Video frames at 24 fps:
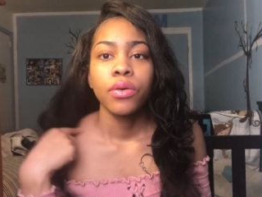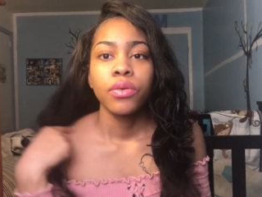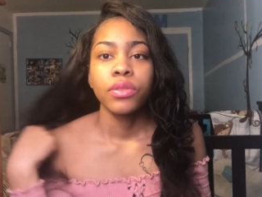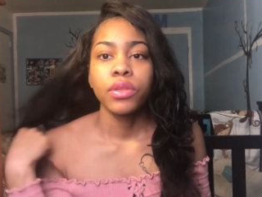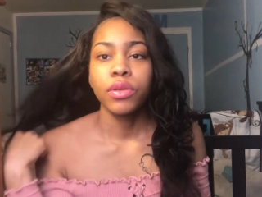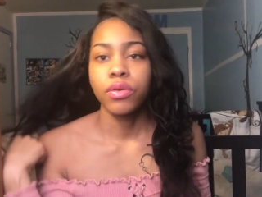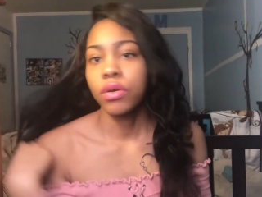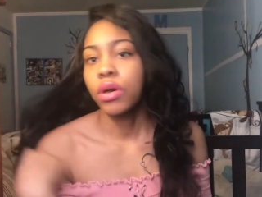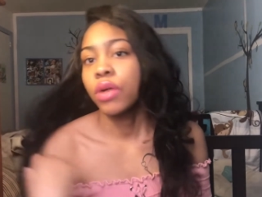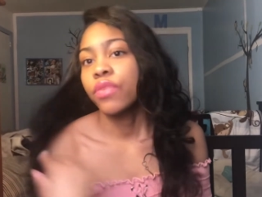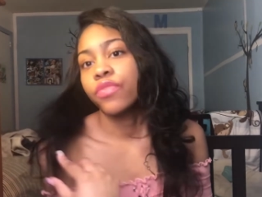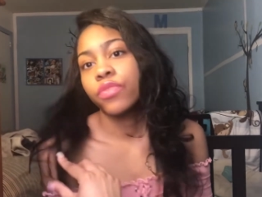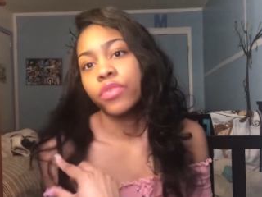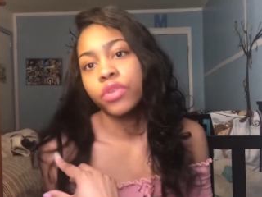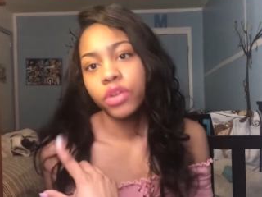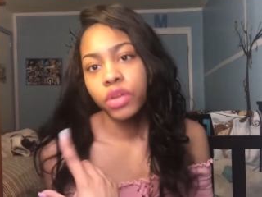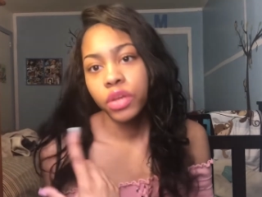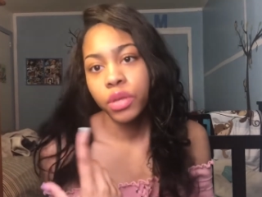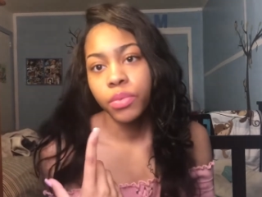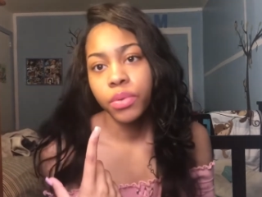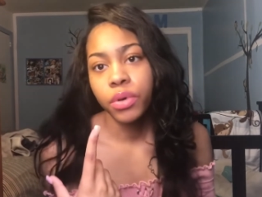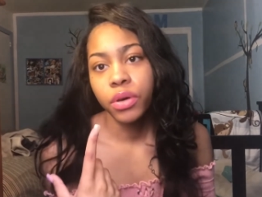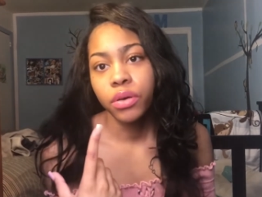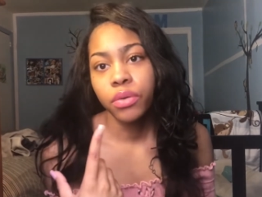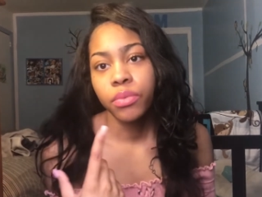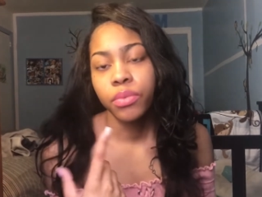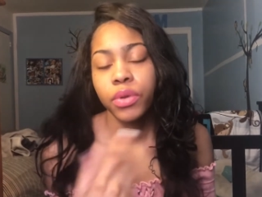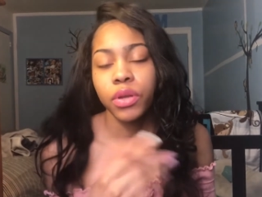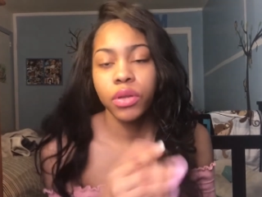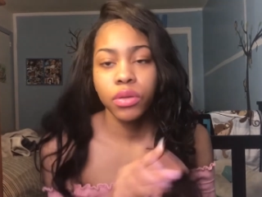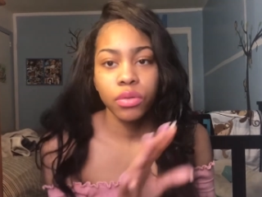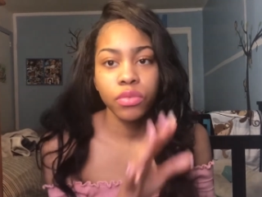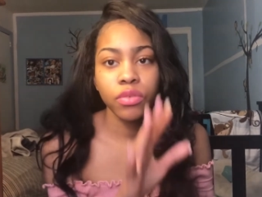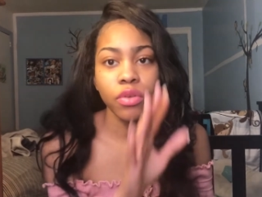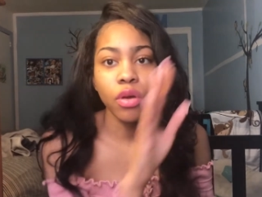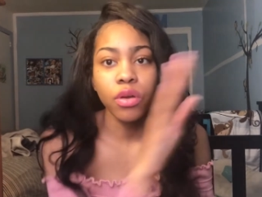They'll come from your email,
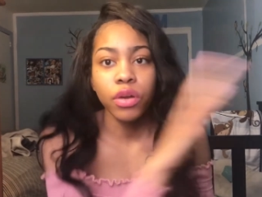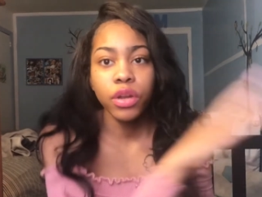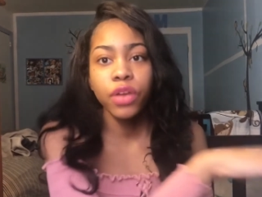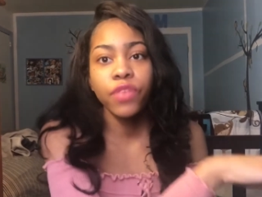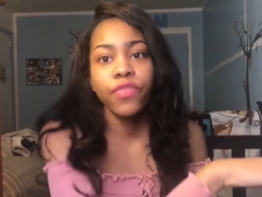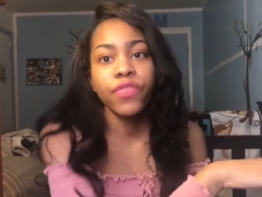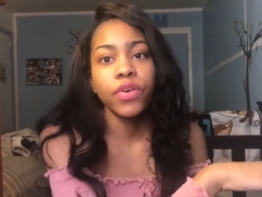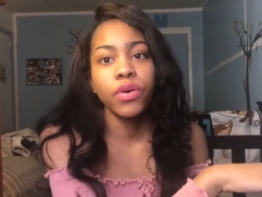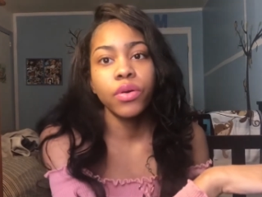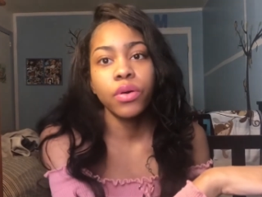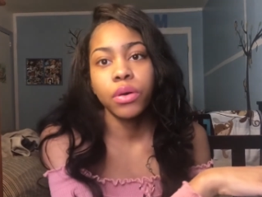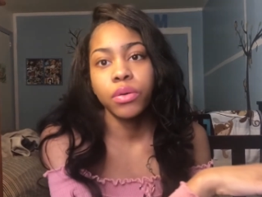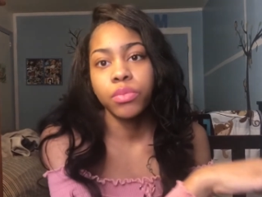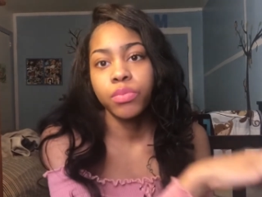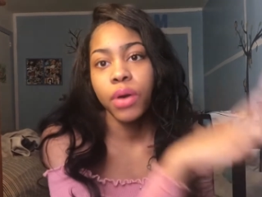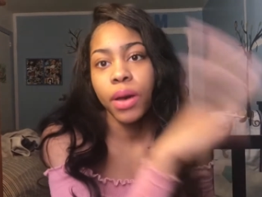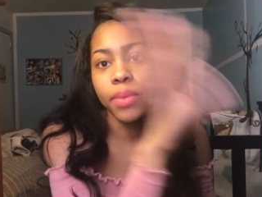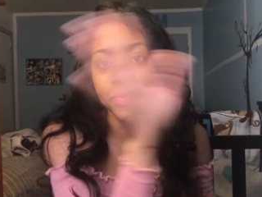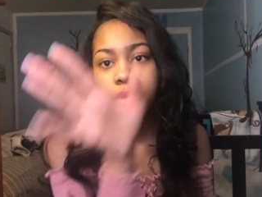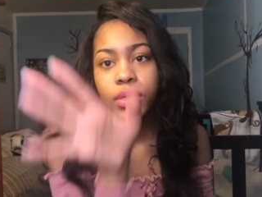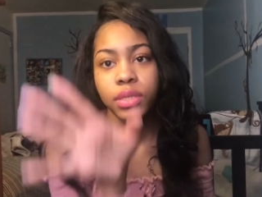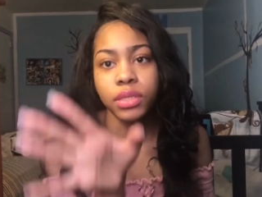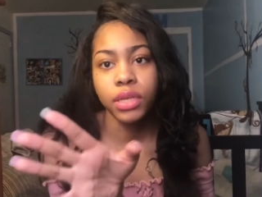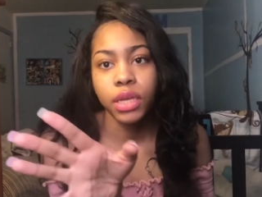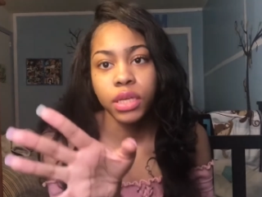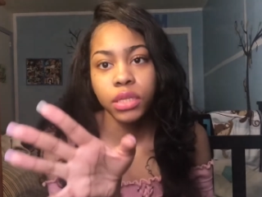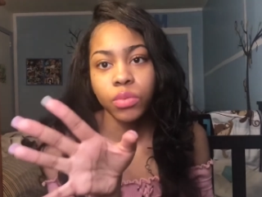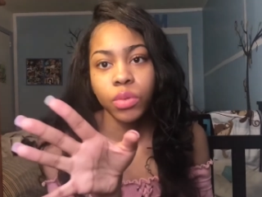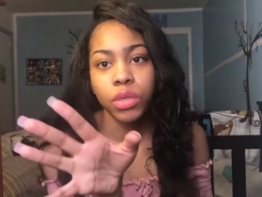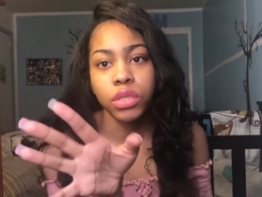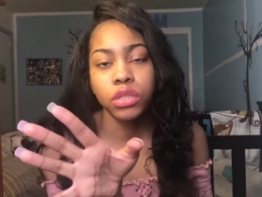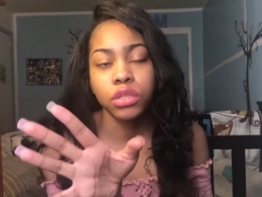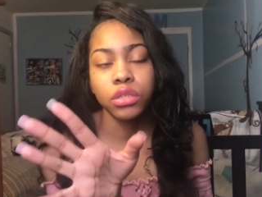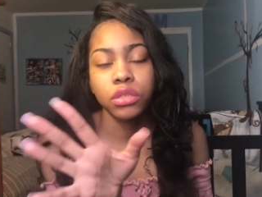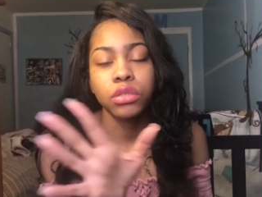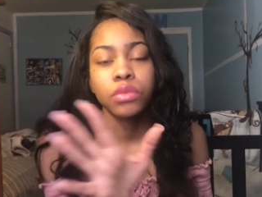but on their phone, pop up a text
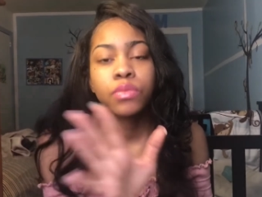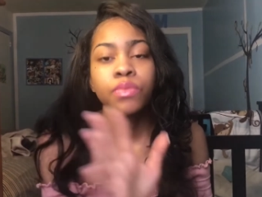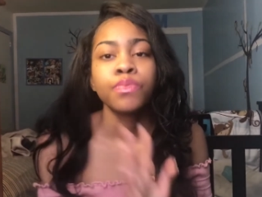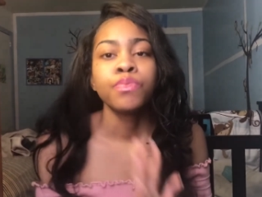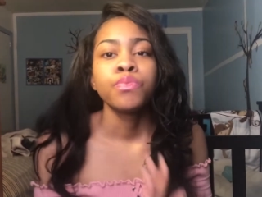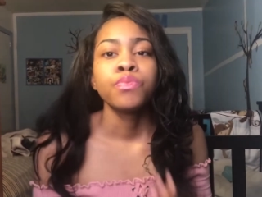message.